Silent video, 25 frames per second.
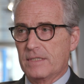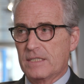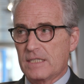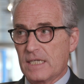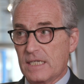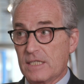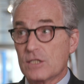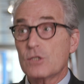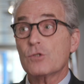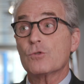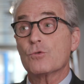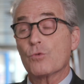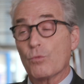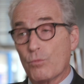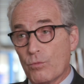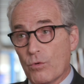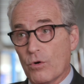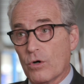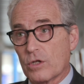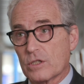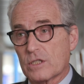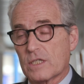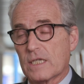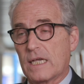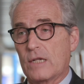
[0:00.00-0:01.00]
disease
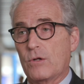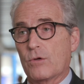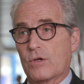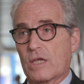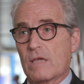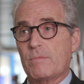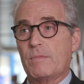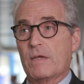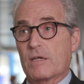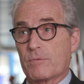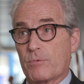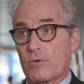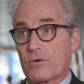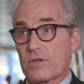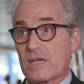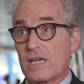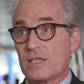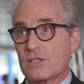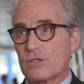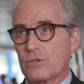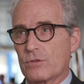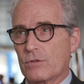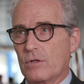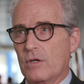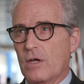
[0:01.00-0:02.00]
towards a leukemic
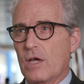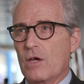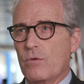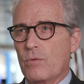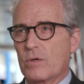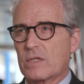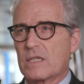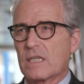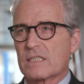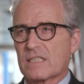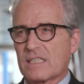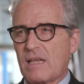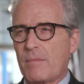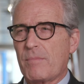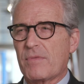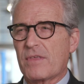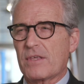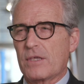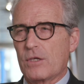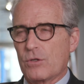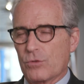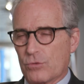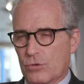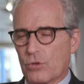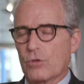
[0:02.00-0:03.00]
progression, which is
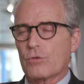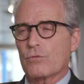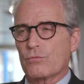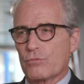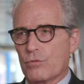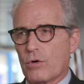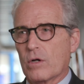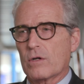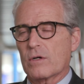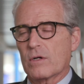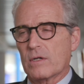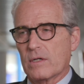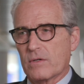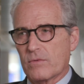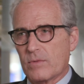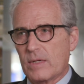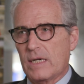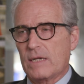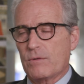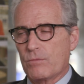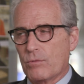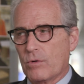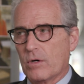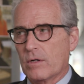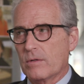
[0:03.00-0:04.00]
something you don't want,
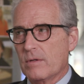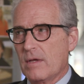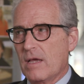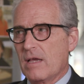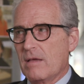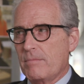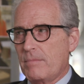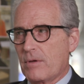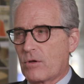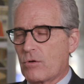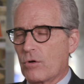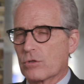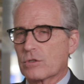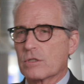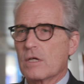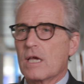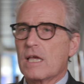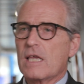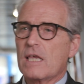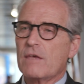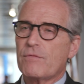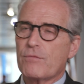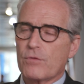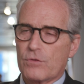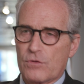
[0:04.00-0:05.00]
really want, because
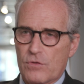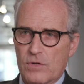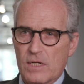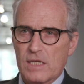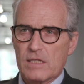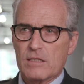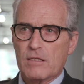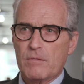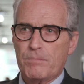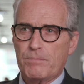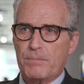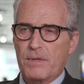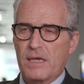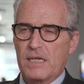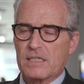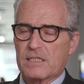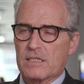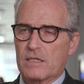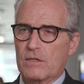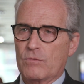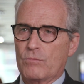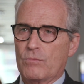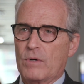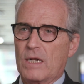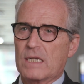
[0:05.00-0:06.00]
if you treat the
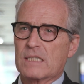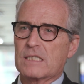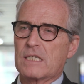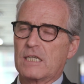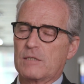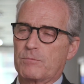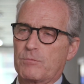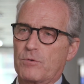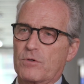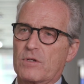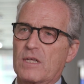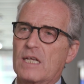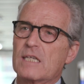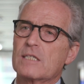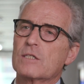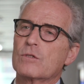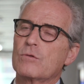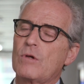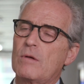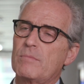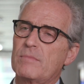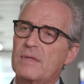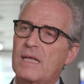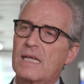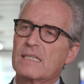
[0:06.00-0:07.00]
patient once he's progressed
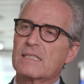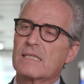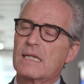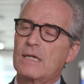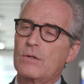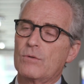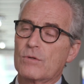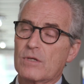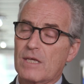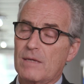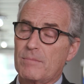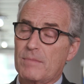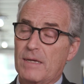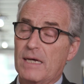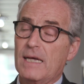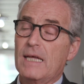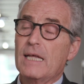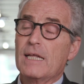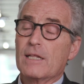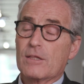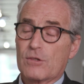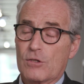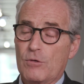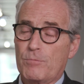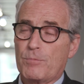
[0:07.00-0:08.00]
to M D S and leukemia,
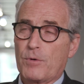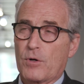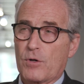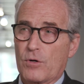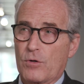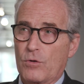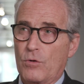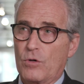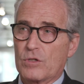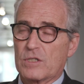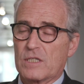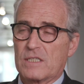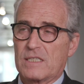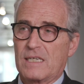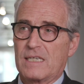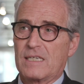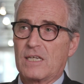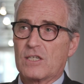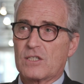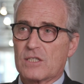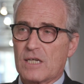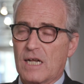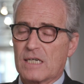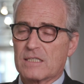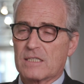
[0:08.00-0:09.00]
the prognosis and
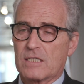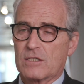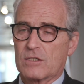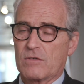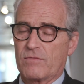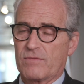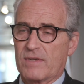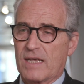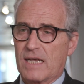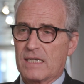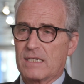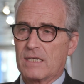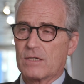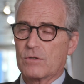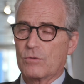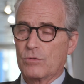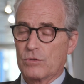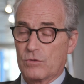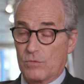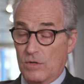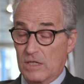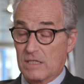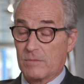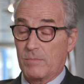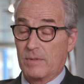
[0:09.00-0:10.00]
the chances of getting
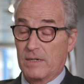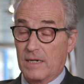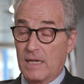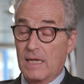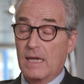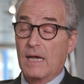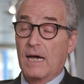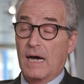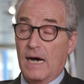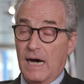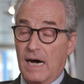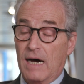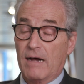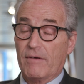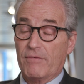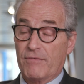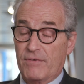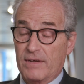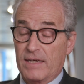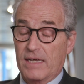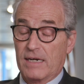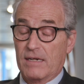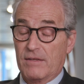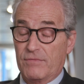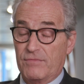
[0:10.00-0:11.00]
good treatment are
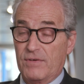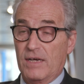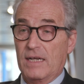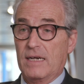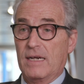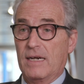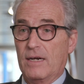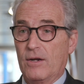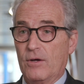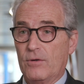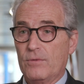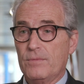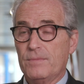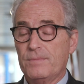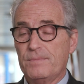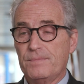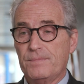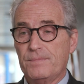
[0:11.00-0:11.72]
fairly, fairly low.